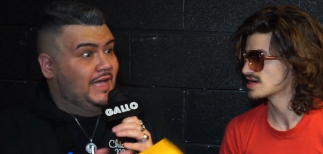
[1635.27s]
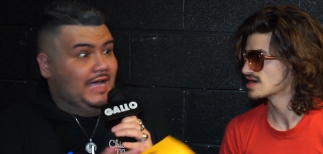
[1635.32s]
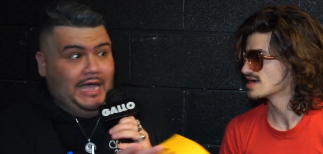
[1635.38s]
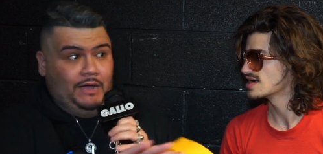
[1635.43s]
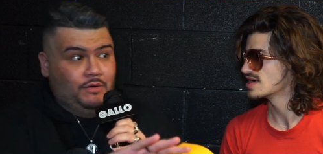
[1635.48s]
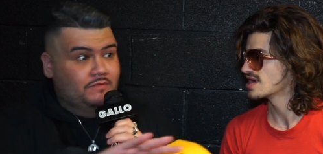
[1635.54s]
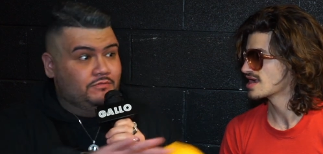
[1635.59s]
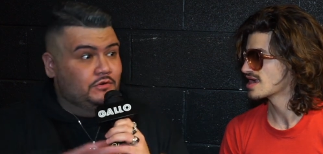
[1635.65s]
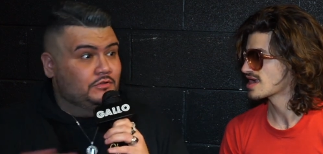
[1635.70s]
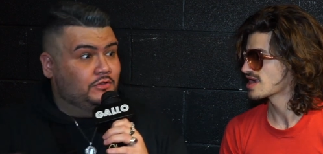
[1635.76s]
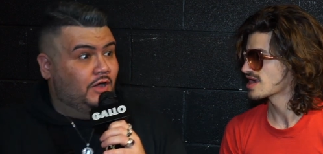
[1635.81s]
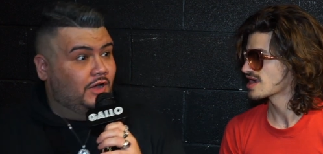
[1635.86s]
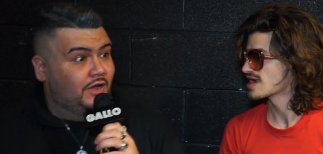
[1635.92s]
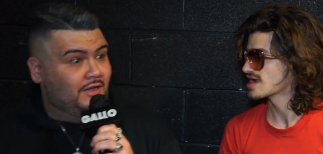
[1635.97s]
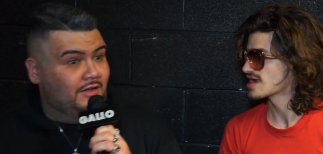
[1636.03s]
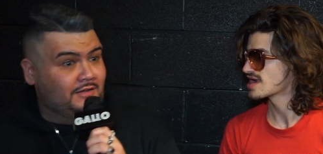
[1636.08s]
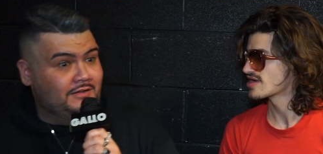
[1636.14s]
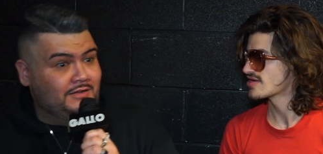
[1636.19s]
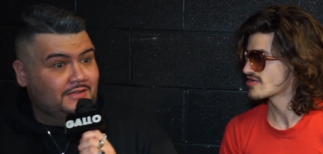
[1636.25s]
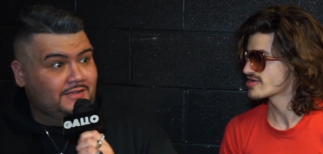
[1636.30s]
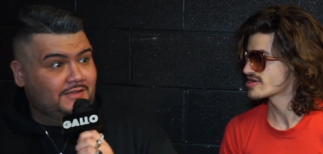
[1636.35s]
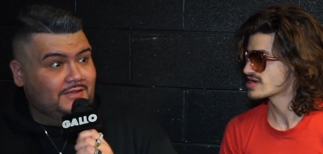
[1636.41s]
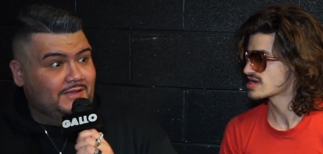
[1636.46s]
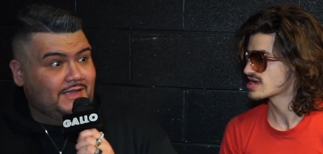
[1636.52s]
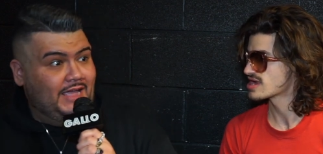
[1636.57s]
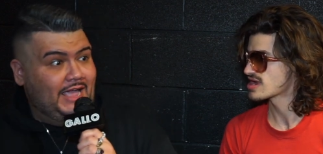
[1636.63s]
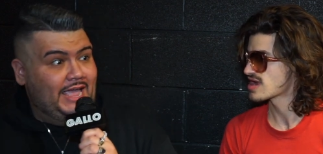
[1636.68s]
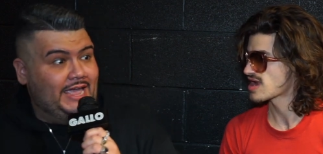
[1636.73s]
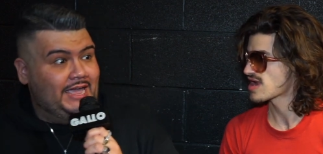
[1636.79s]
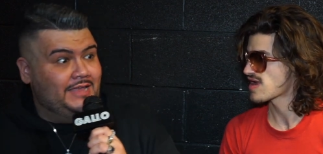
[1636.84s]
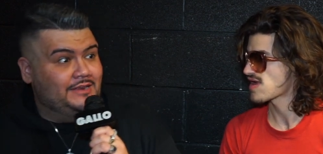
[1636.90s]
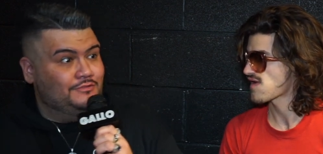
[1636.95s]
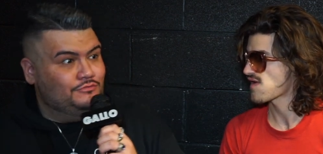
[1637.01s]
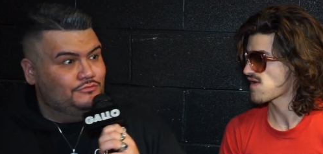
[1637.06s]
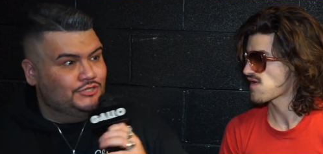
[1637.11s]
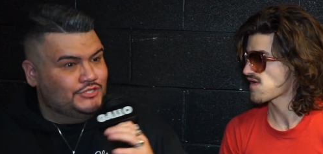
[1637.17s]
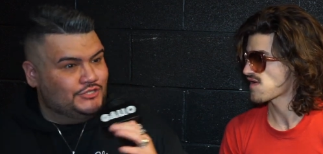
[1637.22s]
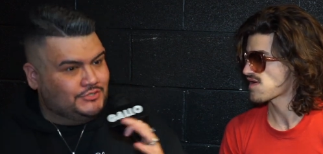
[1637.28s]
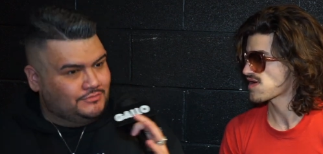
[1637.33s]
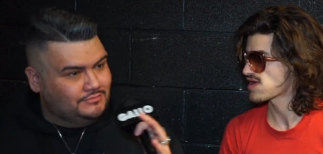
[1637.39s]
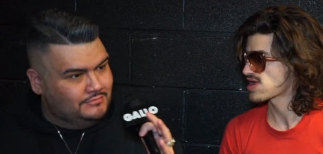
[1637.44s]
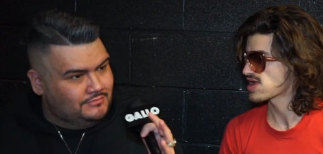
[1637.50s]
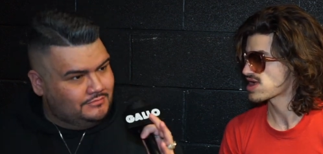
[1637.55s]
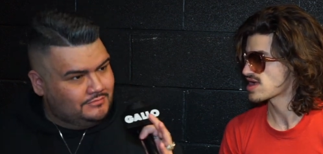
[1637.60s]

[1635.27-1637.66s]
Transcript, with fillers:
Speaker 1: however long, and you just